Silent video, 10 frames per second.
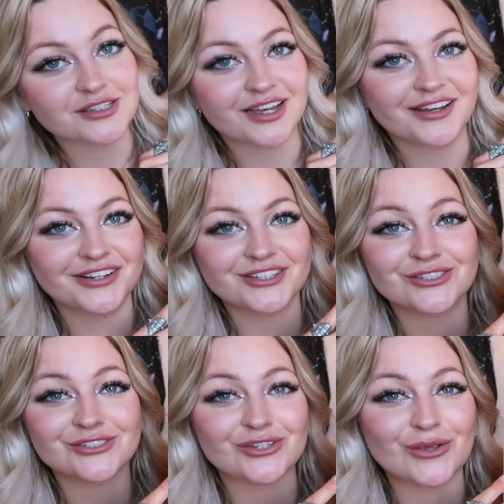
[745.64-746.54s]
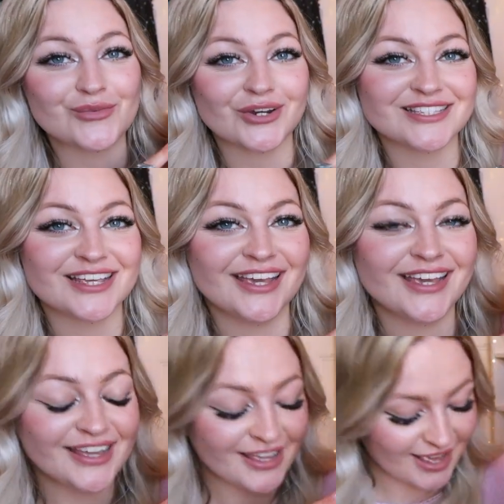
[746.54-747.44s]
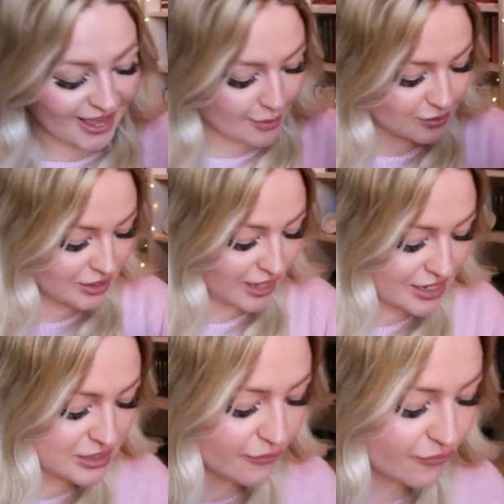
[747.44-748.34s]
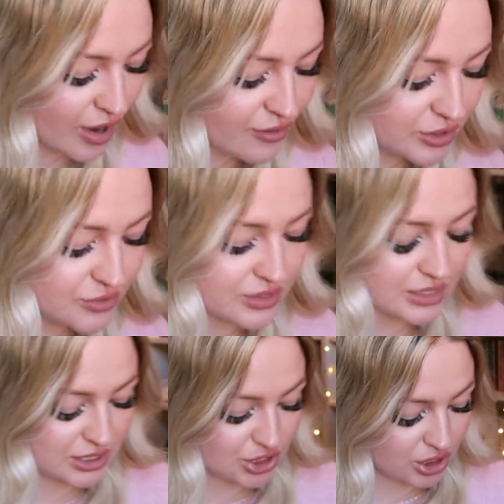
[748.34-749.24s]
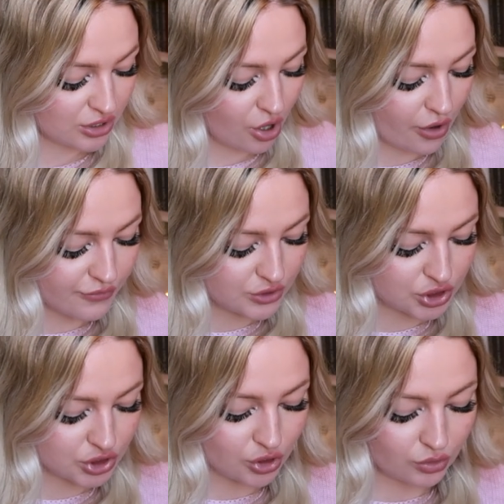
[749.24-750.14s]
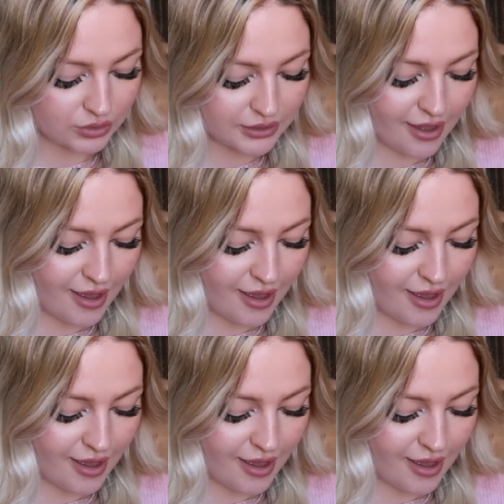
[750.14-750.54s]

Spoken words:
design. It's so pretty. So that is Fairyloot's edition of Stolen